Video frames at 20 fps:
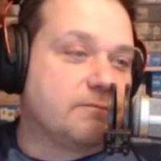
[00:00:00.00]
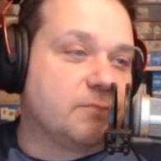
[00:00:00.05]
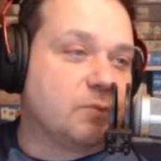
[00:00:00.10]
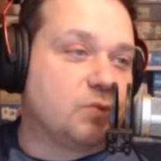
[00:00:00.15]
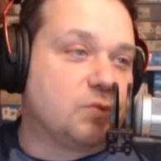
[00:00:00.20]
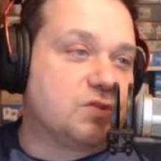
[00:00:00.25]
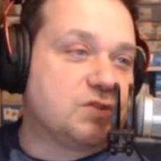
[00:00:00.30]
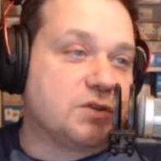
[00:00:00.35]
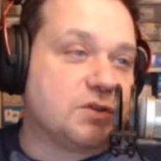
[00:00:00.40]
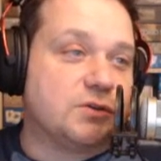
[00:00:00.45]

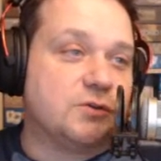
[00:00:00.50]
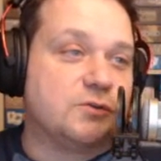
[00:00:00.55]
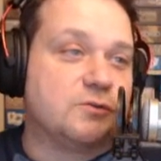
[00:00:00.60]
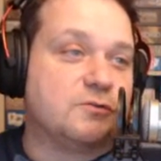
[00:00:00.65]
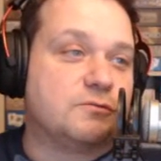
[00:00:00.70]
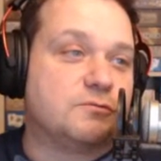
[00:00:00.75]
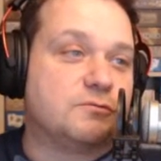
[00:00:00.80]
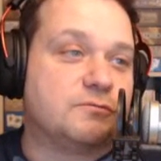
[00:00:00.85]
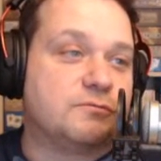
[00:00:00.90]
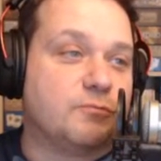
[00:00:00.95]

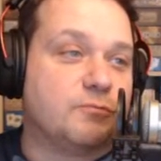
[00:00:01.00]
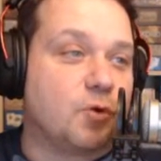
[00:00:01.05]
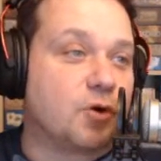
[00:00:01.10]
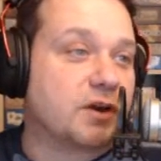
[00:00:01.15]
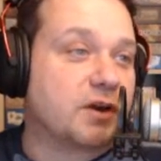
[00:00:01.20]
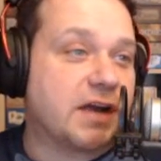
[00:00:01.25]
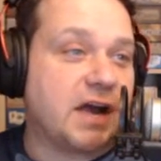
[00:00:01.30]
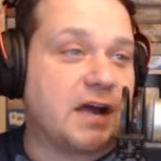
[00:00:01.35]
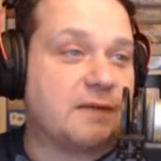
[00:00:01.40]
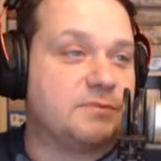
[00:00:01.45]
So more
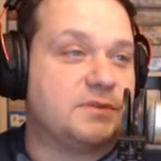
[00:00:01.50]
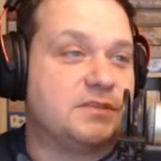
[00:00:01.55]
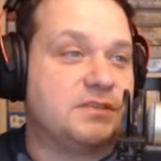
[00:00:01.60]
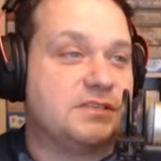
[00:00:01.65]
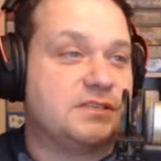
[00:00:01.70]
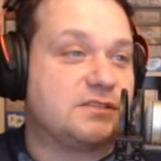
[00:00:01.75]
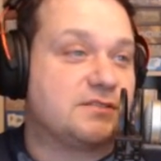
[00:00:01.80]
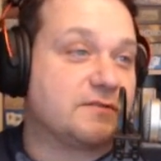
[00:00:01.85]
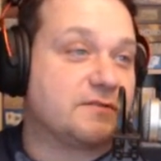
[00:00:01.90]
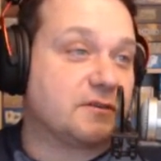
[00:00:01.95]

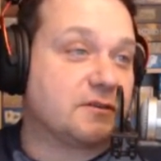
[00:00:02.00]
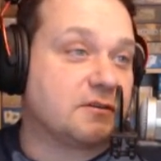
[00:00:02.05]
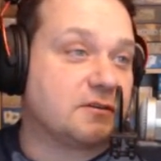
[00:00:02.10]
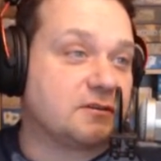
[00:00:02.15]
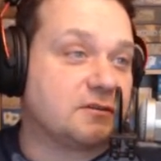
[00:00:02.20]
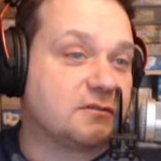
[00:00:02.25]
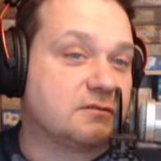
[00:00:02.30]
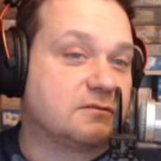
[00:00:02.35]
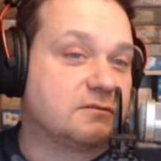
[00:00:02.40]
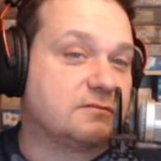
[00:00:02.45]
copies
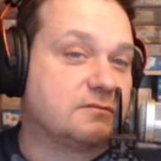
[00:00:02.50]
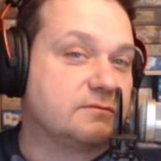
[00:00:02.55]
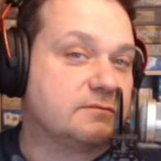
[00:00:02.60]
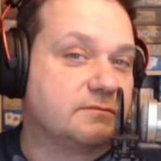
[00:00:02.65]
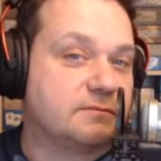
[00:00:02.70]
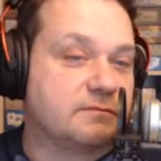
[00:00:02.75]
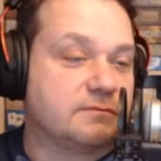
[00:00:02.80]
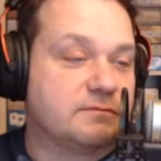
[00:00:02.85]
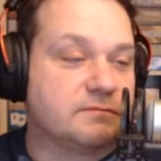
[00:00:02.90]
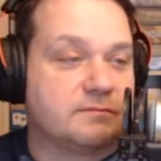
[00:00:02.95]
for
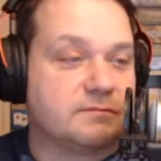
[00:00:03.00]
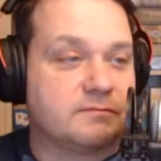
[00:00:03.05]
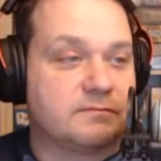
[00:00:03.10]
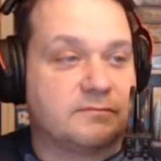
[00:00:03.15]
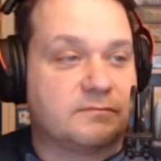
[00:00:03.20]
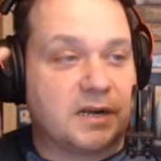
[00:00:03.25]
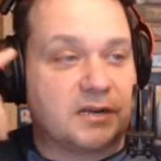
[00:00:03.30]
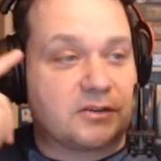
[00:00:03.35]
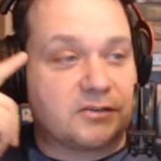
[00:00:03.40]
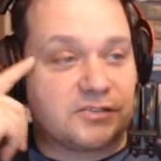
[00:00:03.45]

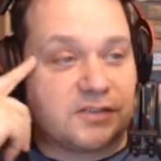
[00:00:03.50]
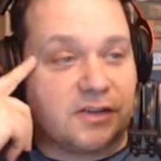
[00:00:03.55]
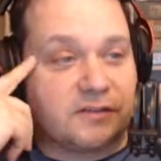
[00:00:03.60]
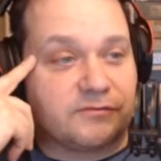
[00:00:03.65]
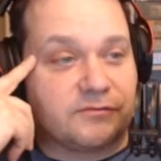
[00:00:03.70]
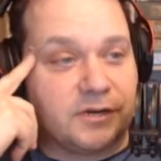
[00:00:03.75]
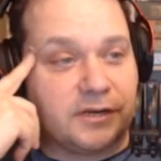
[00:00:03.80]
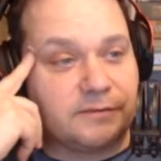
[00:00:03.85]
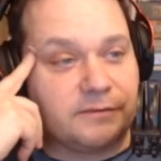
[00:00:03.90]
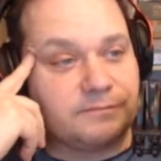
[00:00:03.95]
Microsoft,
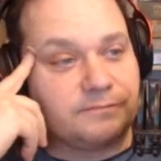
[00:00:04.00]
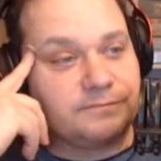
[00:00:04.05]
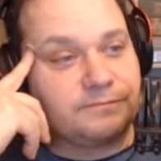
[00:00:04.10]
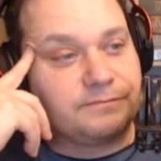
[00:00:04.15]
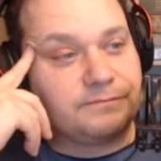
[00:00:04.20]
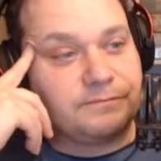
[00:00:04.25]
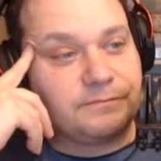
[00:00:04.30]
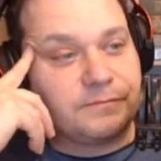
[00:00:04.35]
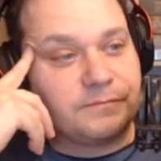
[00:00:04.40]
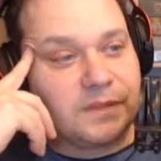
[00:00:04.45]
right?
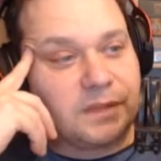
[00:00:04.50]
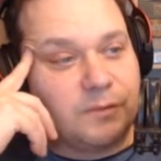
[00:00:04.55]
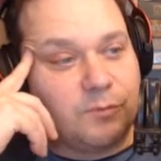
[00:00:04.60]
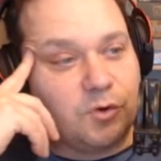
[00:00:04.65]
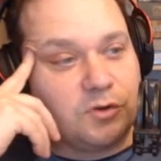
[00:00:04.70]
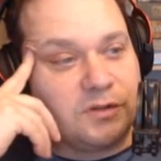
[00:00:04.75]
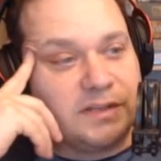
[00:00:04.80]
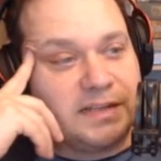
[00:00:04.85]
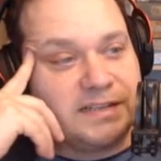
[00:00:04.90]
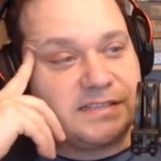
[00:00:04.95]

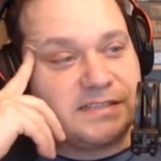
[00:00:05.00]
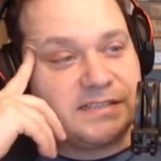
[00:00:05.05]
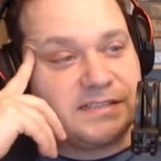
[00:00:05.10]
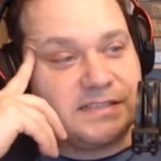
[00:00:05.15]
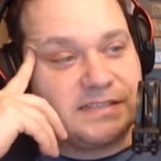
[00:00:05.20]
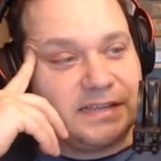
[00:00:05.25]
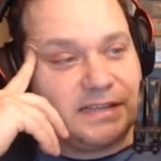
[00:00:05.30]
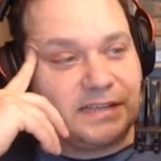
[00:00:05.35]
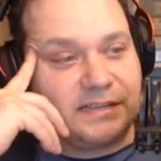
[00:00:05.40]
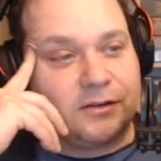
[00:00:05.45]
More
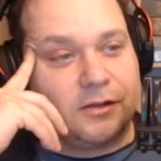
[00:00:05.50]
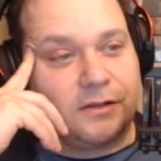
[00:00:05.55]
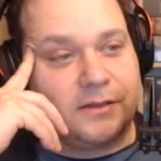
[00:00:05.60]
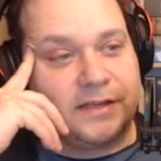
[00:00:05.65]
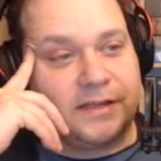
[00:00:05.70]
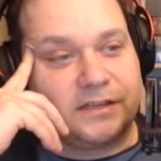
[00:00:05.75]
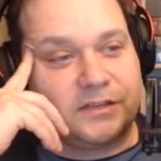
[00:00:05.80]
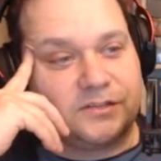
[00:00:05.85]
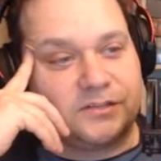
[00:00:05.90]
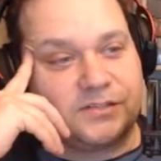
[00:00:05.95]
licensing and all
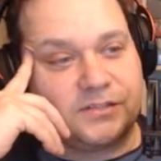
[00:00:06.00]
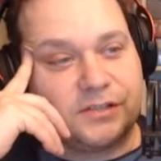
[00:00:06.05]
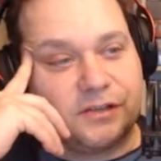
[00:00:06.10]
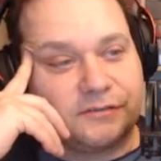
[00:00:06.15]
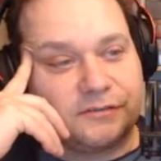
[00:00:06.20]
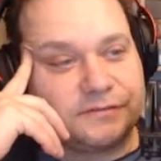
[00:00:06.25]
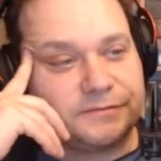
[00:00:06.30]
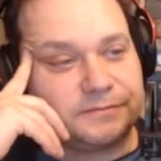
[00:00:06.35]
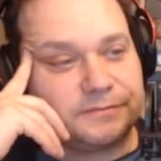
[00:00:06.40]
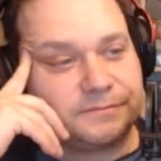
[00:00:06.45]
that good
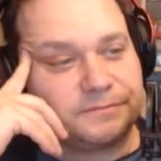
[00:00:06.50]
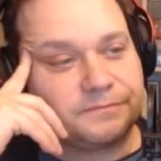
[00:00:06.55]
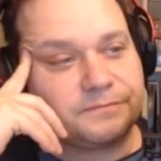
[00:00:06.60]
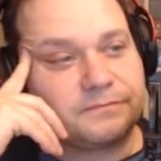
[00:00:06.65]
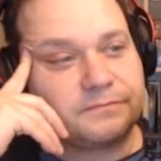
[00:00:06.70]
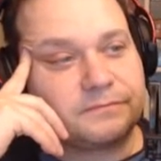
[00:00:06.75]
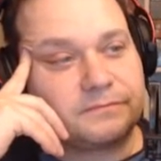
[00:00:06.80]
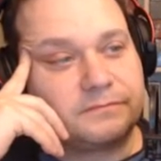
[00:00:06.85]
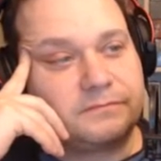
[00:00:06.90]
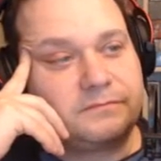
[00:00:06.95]
stuff.
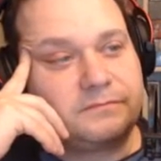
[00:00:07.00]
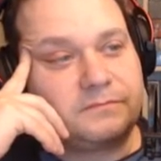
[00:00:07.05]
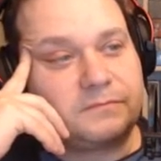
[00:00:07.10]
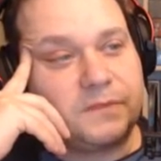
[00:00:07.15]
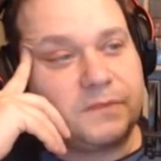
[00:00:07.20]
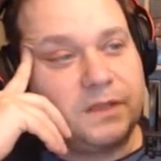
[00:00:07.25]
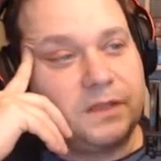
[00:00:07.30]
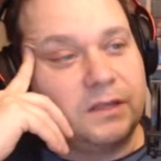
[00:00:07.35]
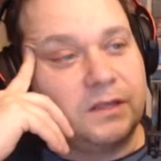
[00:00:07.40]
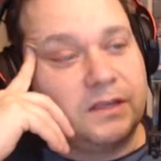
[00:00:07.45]

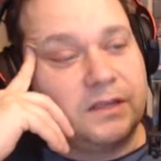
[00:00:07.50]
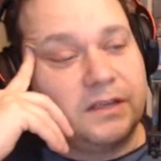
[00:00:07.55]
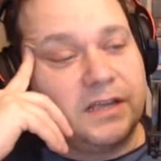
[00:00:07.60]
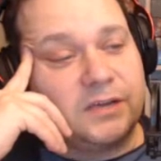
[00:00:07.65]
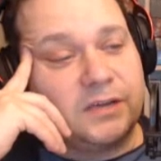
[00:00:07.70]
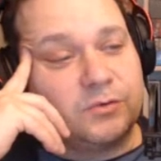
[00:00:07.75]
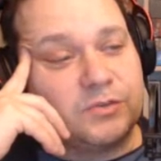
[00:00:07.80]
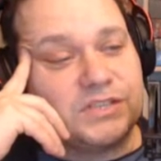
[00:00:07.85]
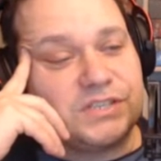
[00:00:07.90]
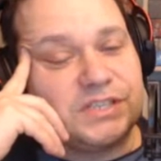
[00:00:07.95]

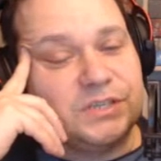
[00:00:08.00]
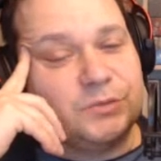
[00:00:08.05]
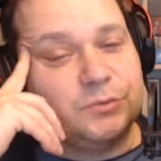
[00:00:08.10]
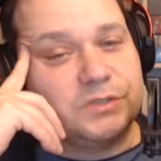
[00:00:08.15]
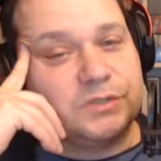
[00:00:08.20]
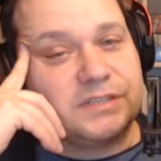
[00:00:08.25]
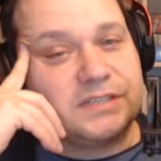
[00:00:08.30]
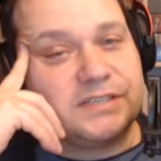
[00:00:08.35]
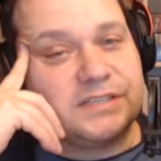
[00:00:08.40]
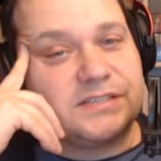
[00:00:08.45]
And we'll see
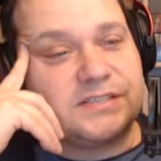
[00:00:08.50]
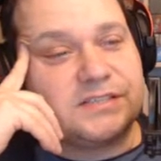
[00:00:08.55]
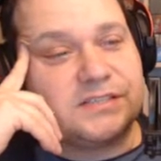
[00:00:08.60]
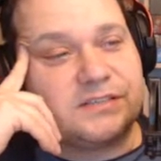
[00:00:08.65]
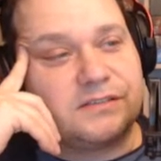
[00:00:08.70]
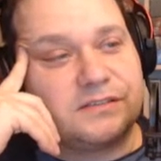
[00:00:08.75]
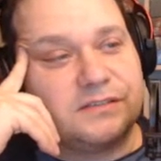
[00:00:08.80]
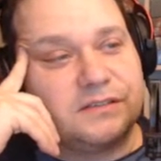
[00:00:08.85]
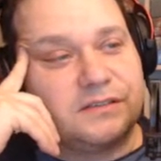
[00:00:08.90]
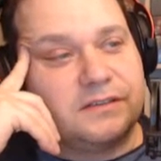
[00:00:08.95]

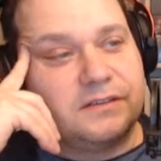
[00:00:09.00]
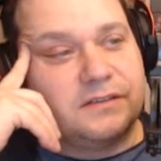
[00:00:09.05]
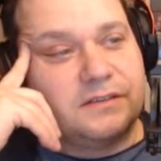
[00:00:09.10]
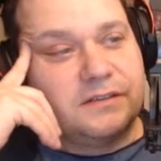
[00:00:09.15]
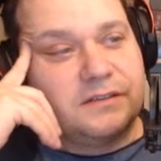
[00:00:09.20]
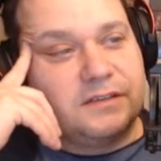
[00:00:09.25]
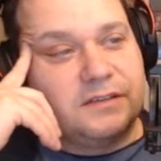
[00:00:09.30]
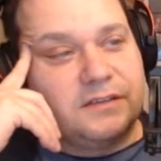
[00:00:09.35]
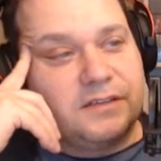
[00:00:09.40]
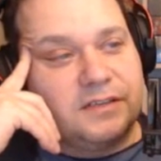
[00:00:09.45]

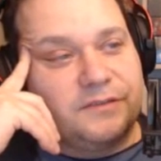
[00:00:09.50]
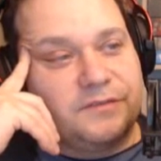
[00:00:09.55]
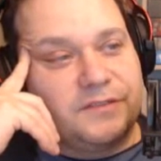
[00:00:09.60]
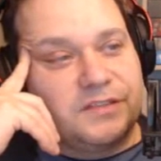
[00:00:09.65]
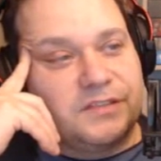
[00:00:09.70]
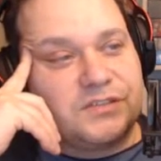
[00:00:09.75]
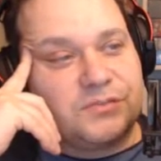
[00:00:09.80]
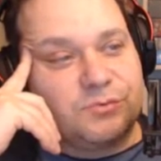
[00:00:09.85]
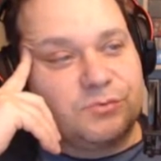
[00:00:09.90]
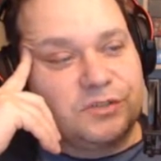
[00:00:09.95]
if
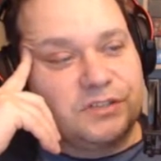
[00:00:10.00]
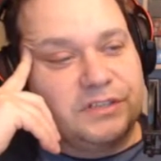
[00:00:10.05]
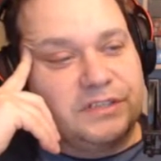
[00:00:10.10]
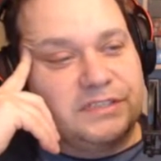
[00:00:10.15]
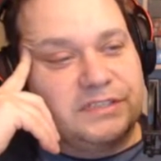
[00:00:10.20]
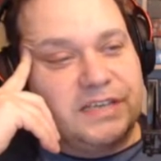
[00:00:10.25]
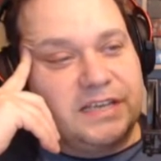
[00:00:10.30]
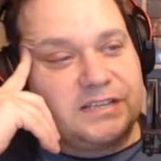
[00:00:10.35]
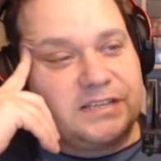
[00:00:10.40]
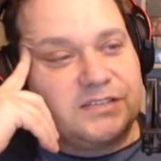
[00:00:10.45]
this really
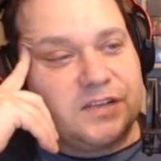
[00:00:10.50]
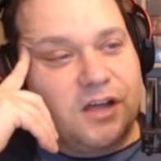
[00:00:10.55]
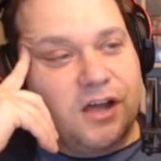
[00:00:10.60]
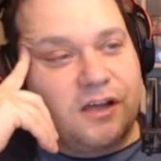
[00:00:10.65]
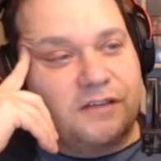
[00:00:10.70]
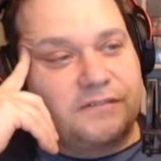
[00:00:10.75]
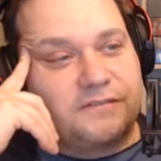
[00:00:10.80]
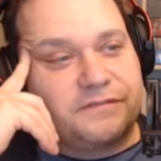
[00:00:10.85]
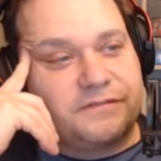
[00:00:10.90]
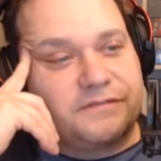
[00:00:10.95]
takes
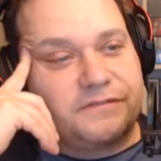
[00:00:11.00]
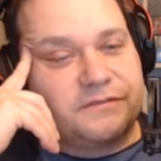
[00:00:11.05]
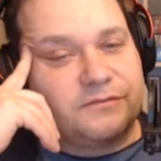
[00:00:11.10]
off.